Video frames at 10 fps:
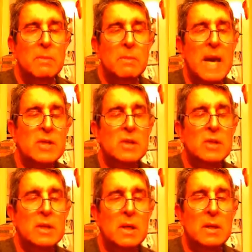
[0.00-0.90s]
may
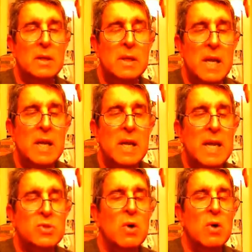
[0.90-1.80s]
actually
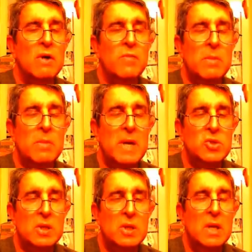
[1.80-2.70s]
enhance coral
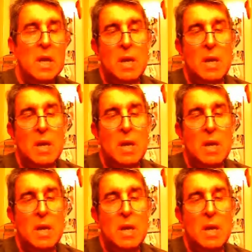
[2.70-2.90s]
formation.